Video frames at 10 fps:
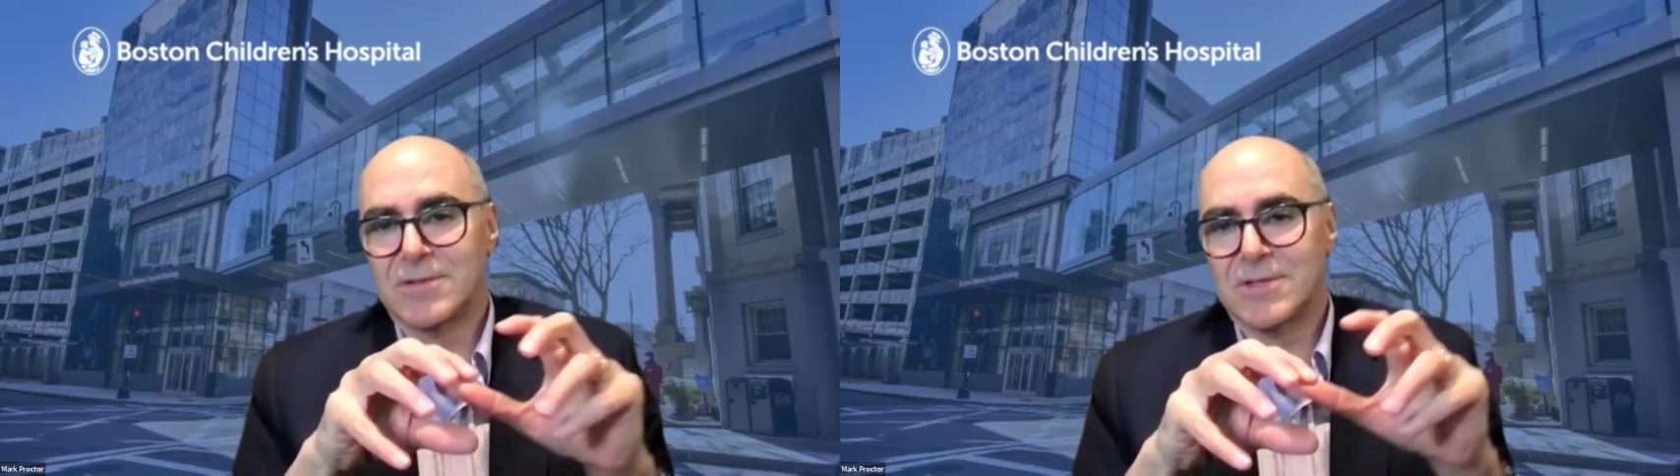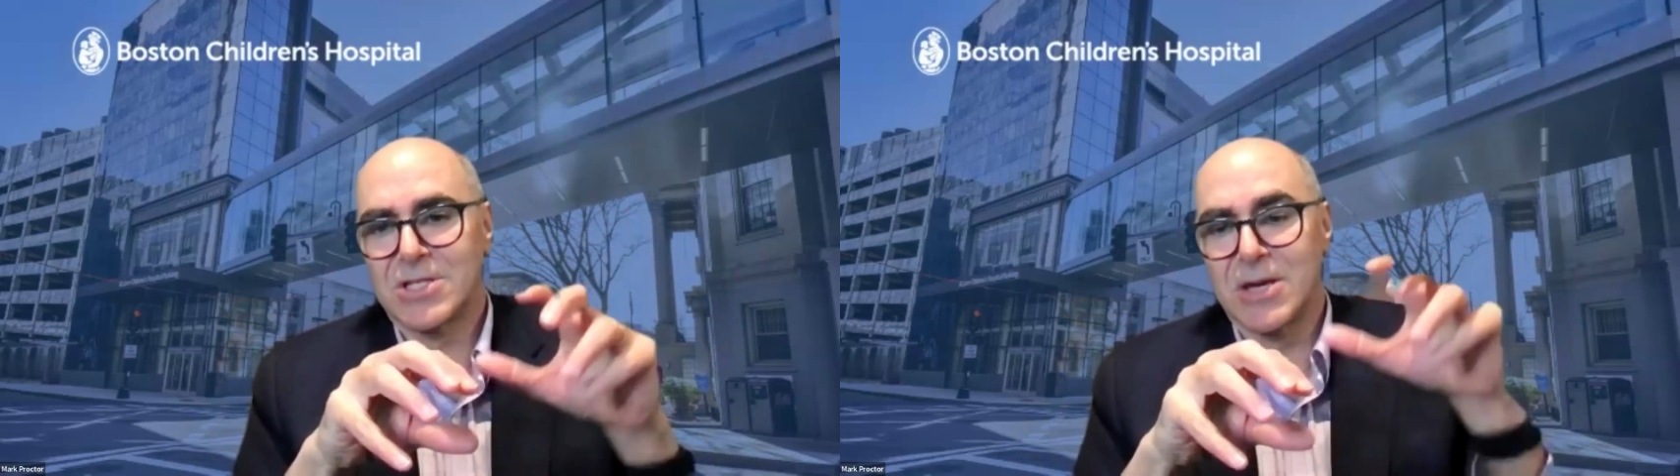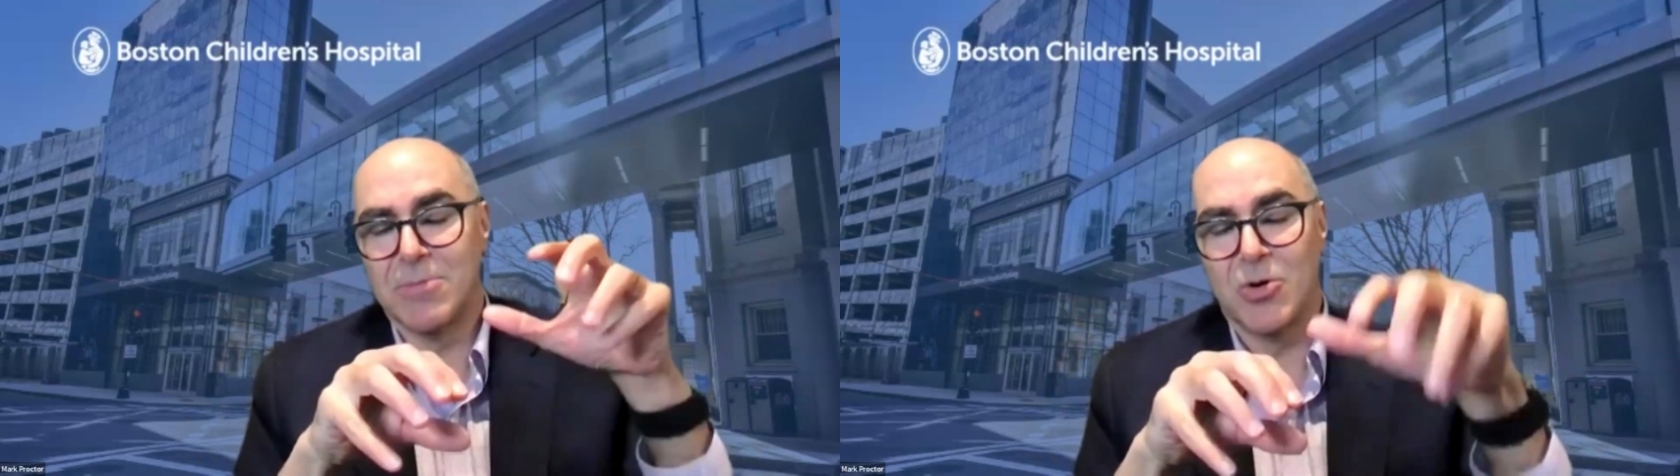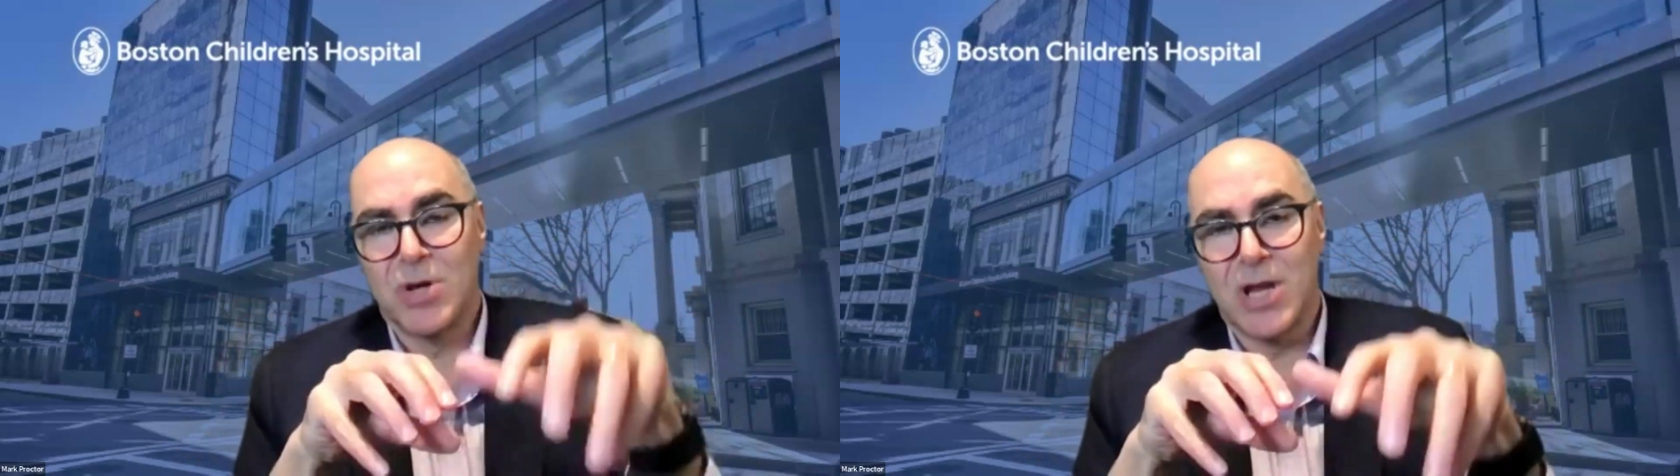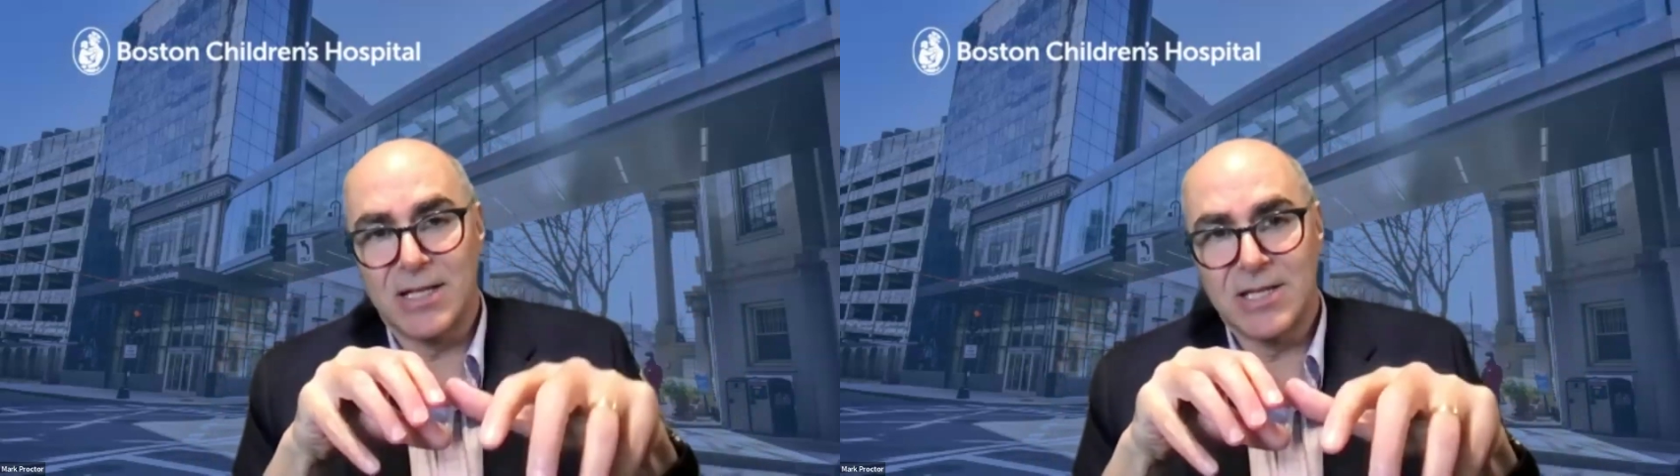some bone
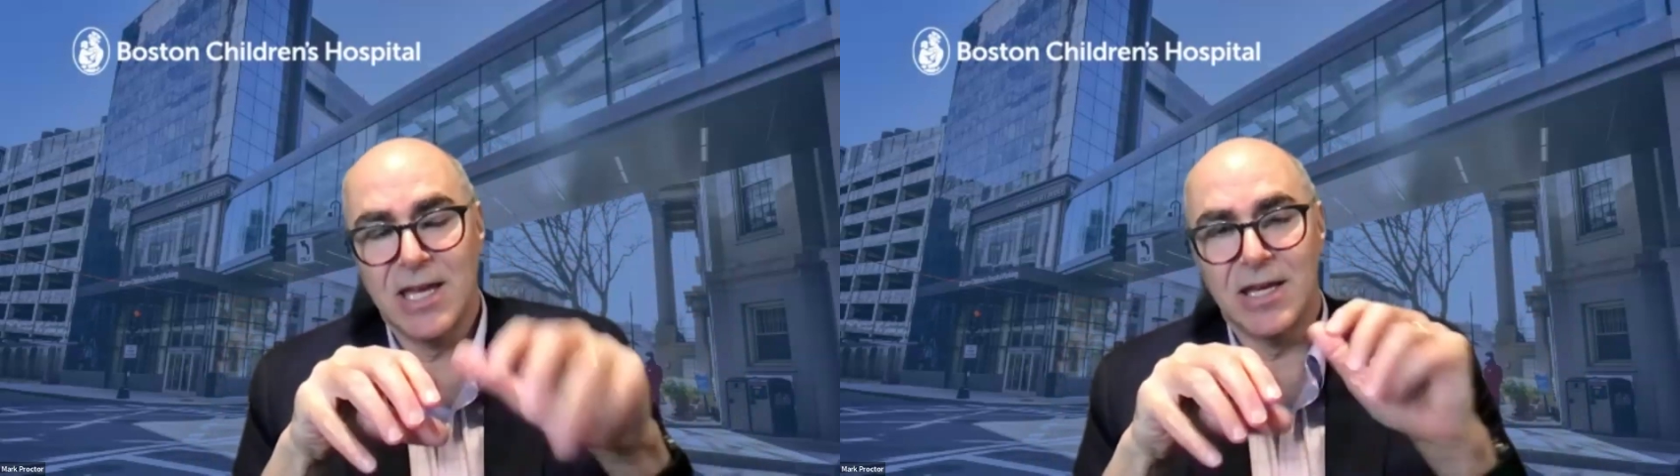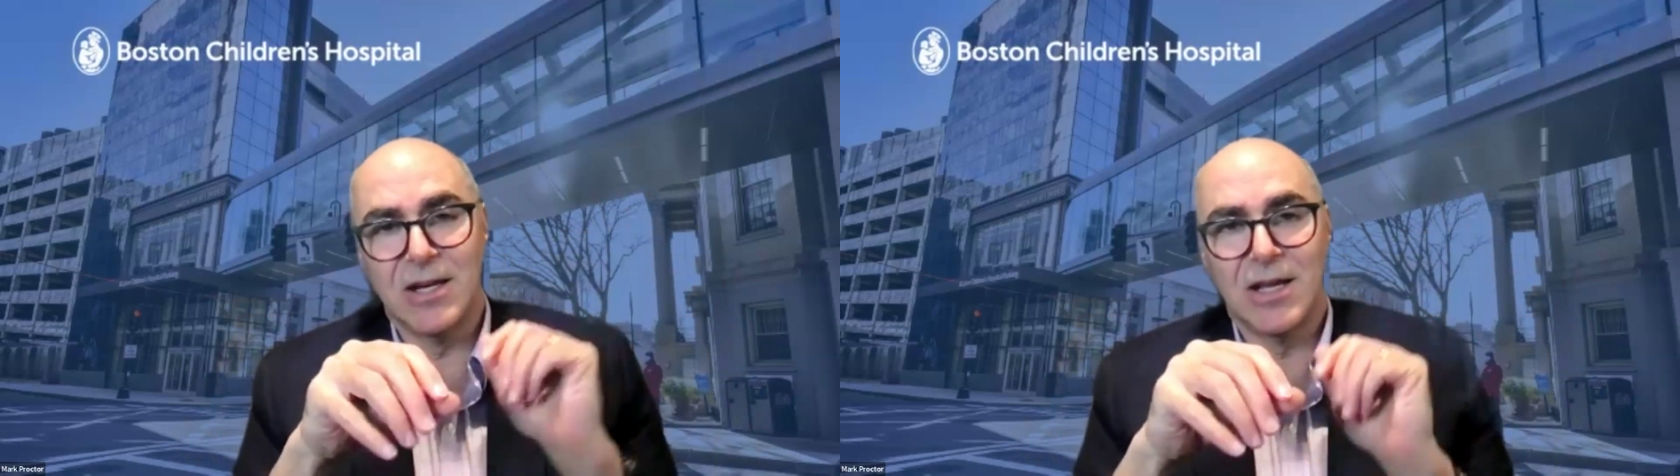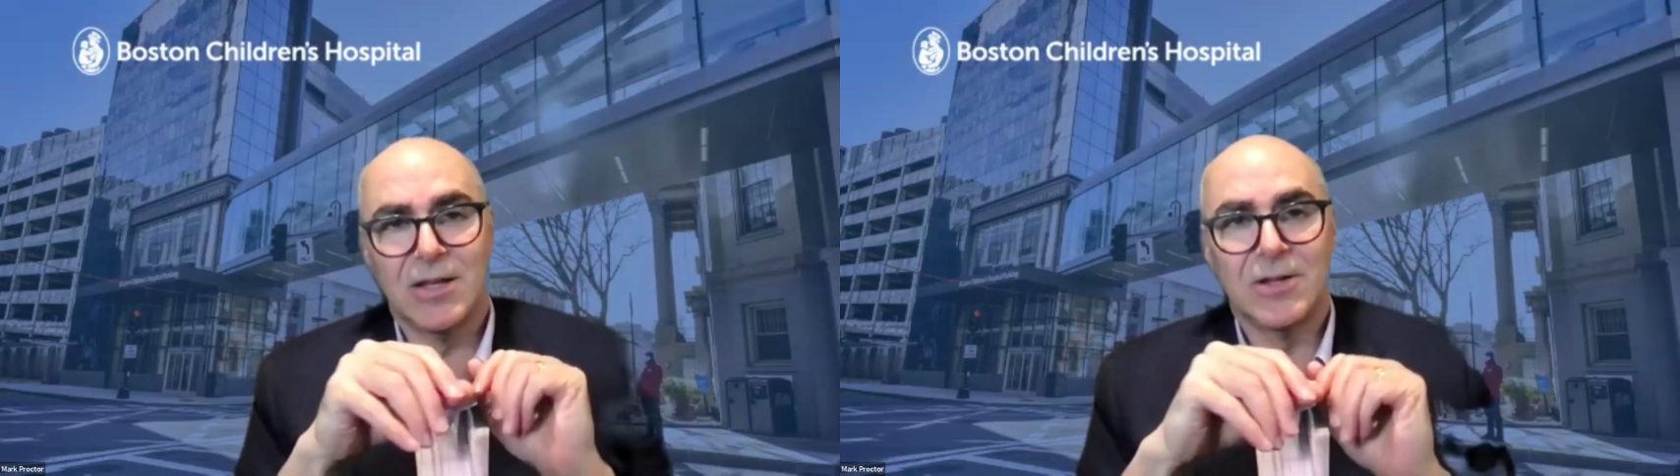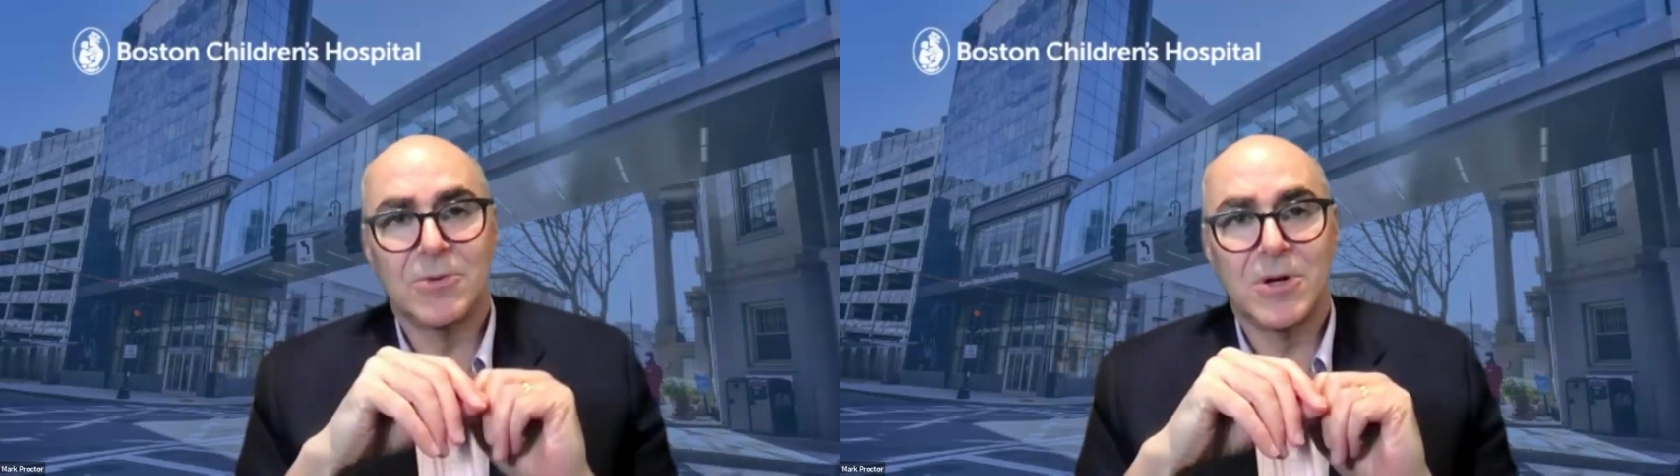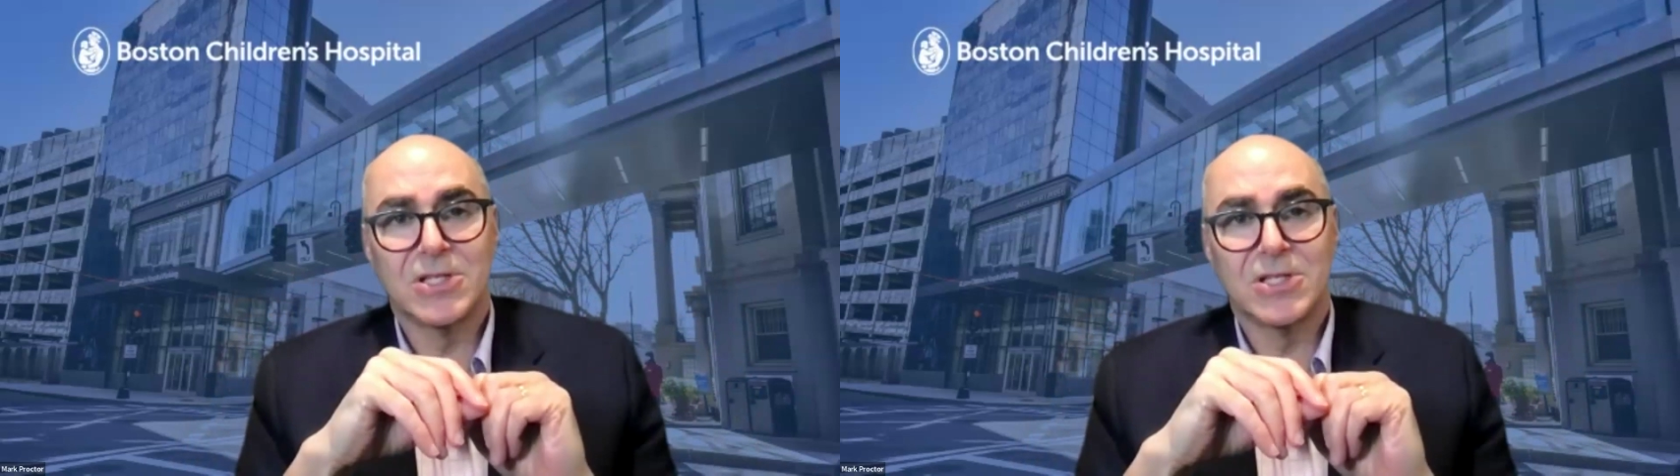not taken on the
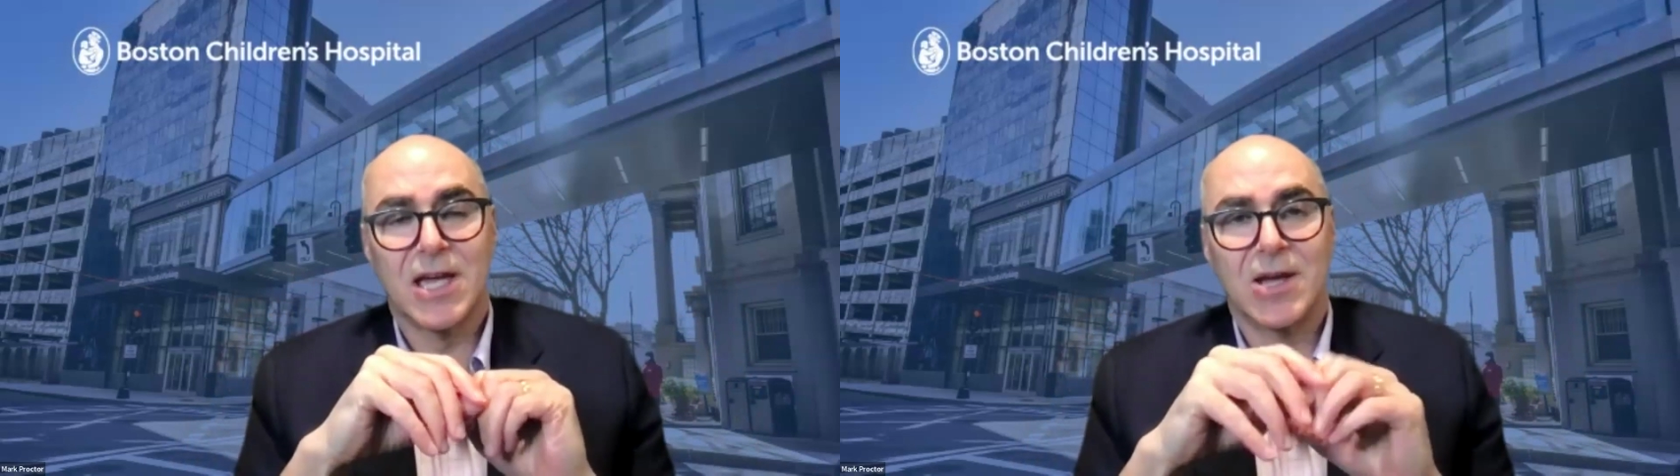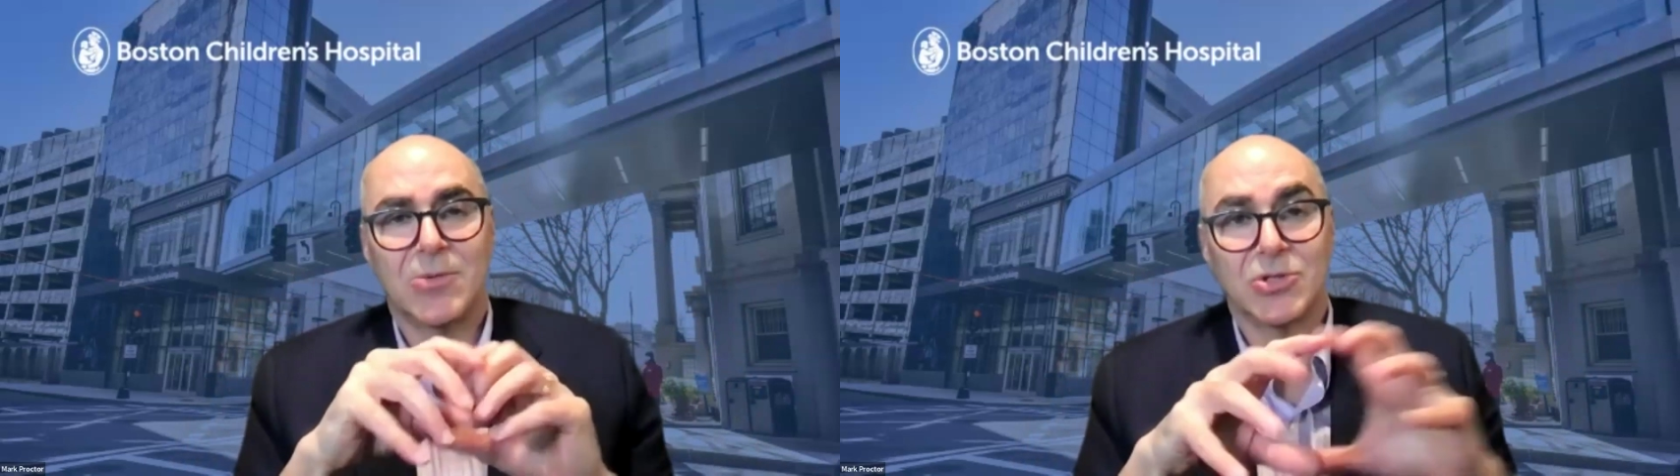one side?